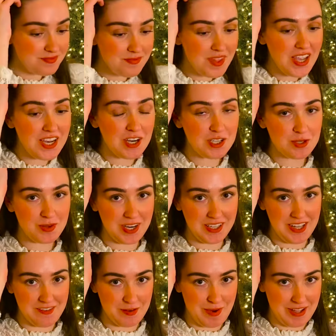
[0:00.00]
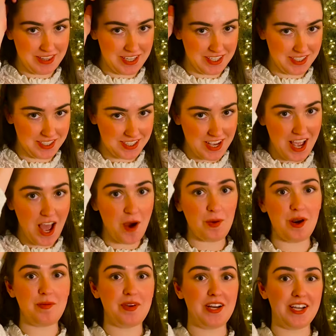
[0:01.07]
here's what I love about this and what
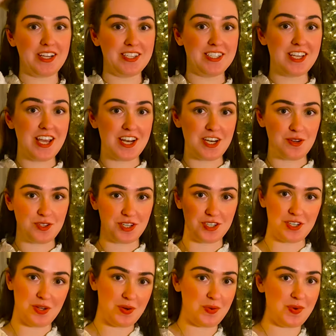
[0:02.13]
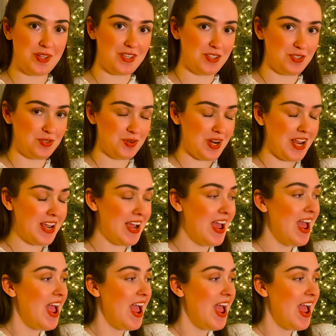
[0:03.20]
I'm going to continue to do with the tree.